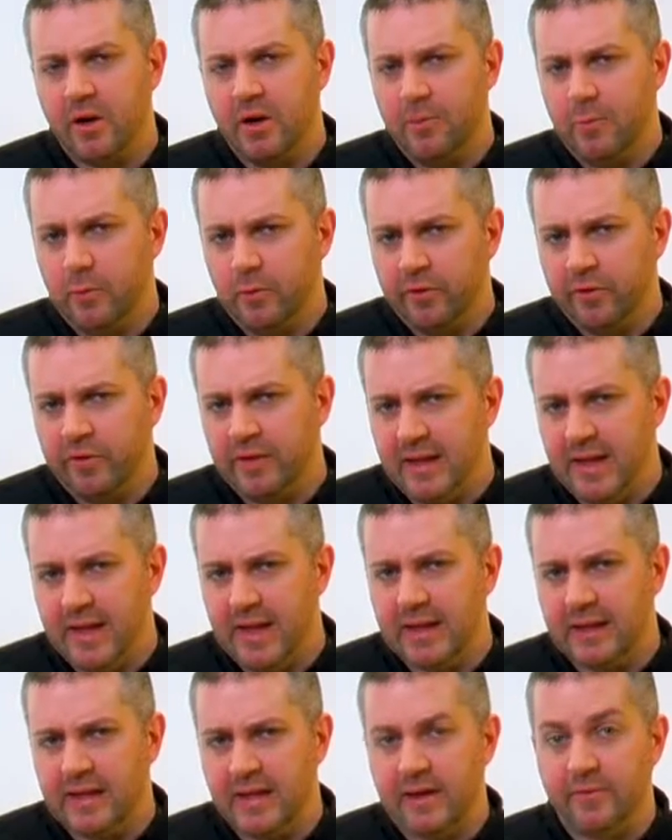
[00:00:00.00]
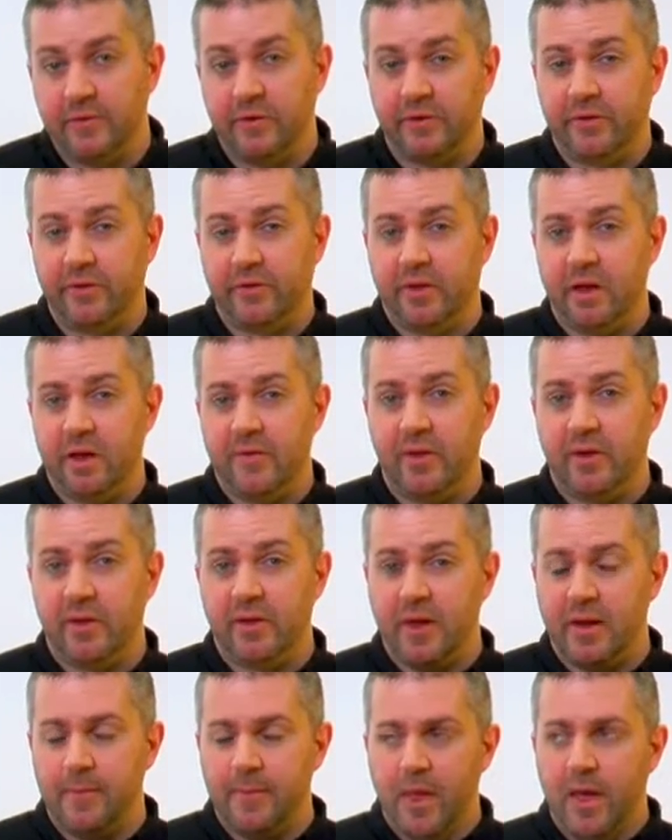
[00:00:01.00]
going to most likely have
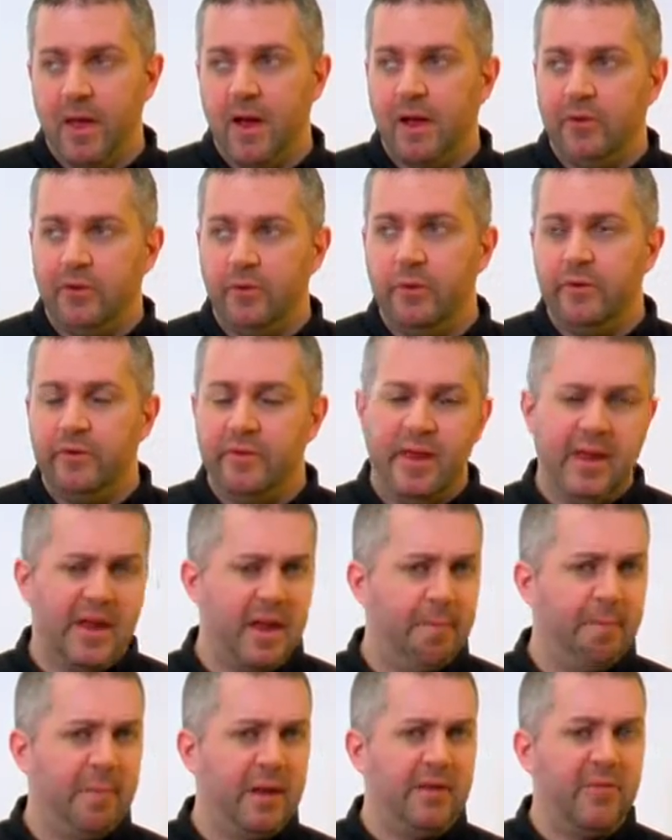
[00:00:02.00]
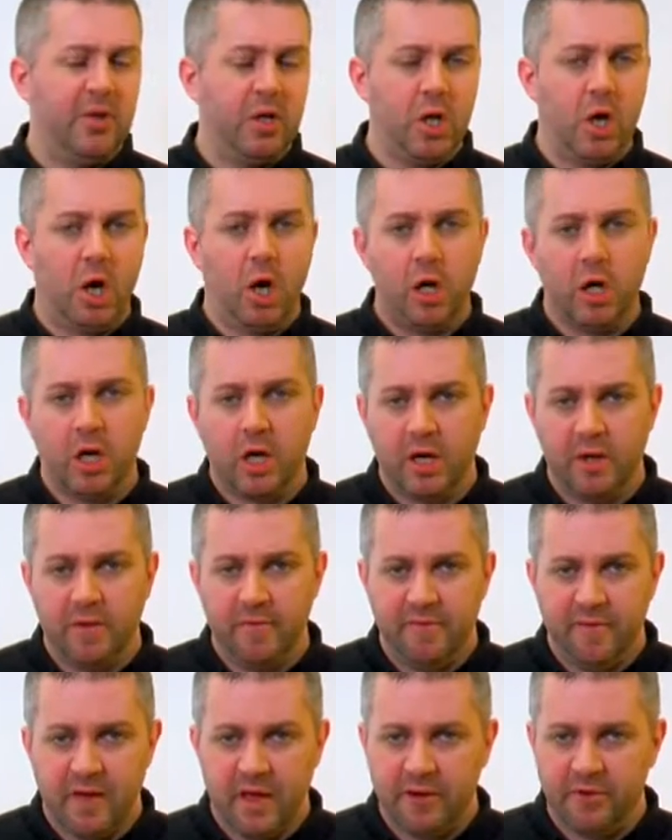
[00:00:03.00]
discovered that I do take a bit of an
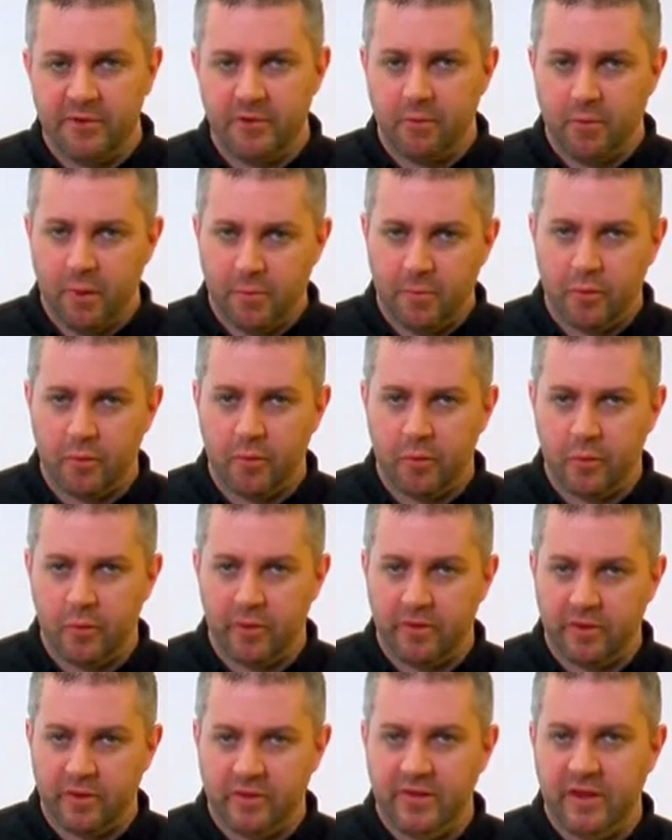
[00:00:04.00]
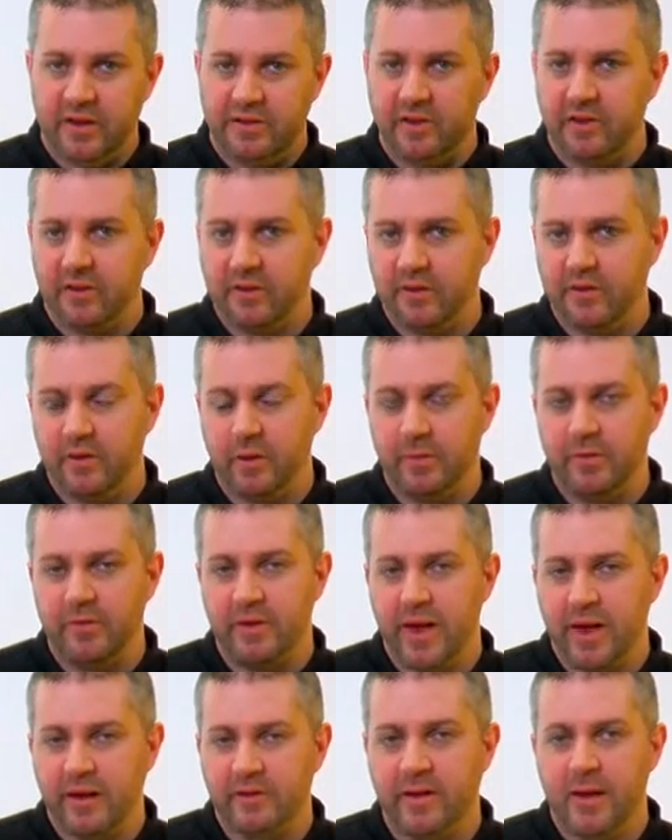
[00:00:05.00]
unconventional approach to teaching the
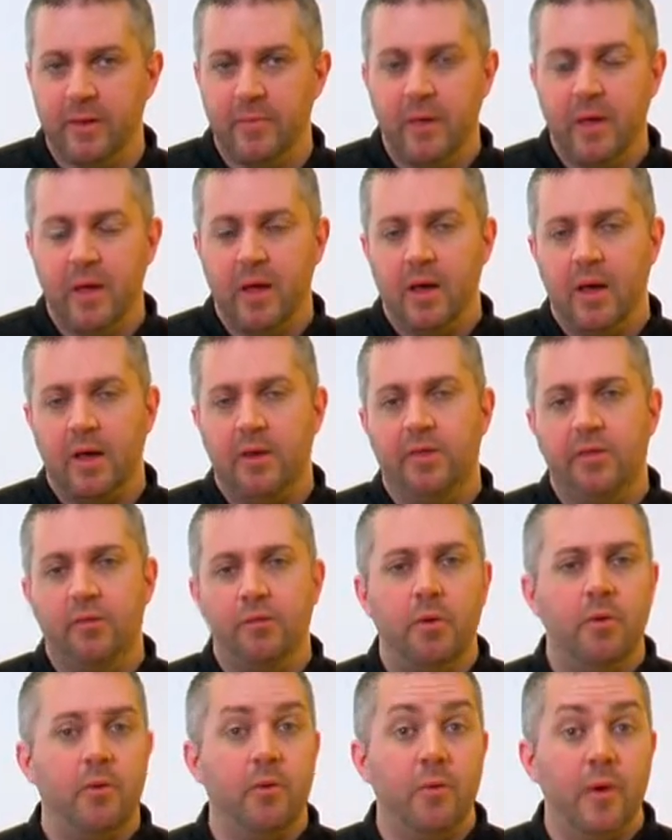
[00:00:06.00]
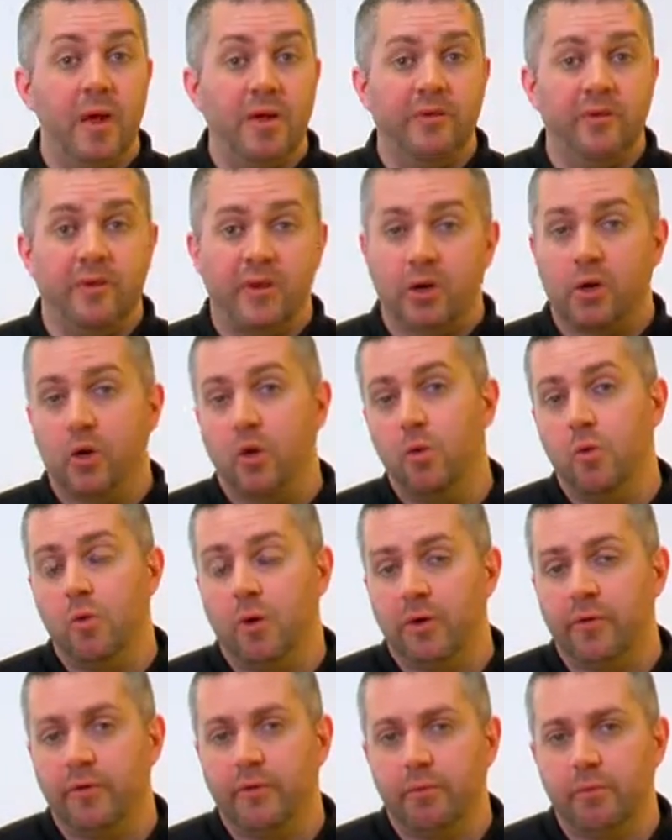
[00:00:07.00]
subject, and throughout the rest of the
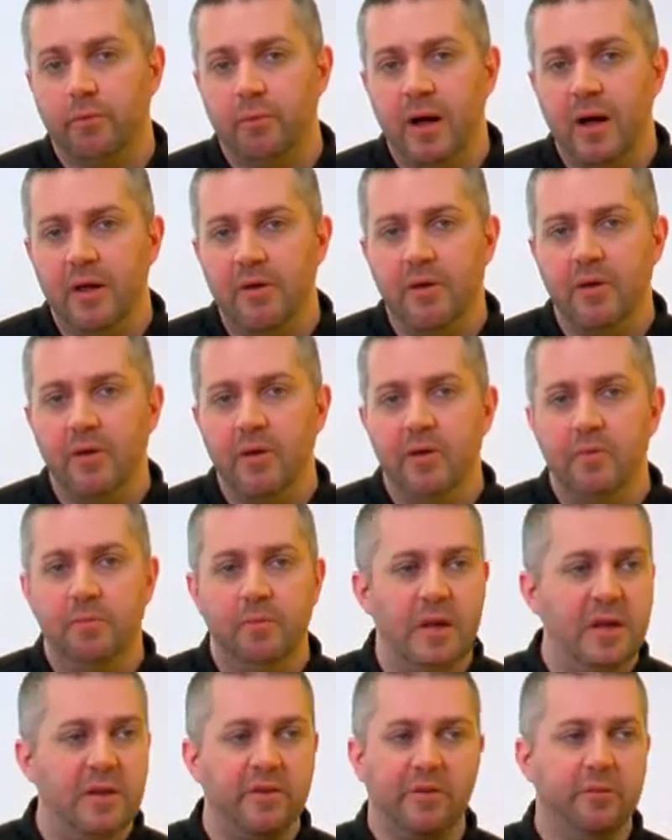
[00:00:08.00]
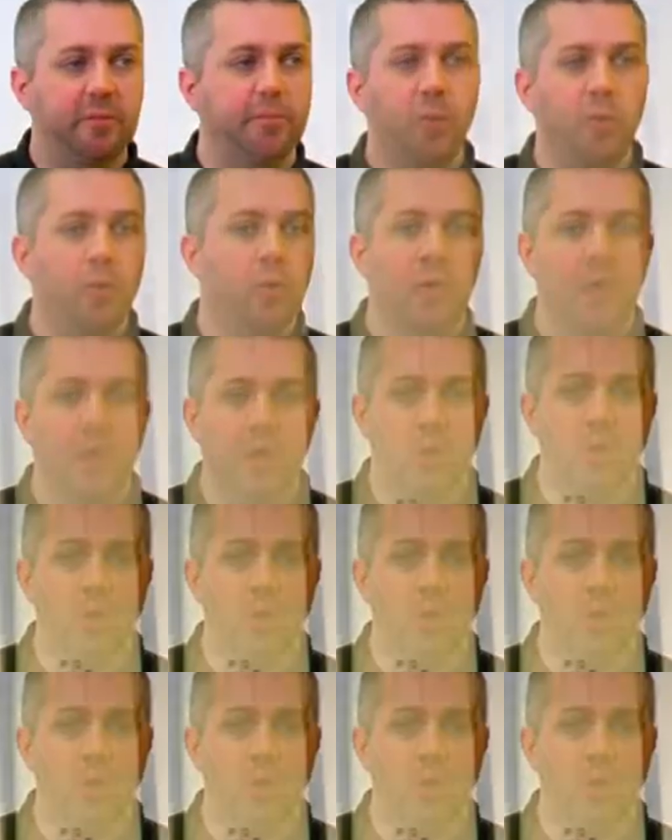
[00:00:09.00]
course, rather than me just boring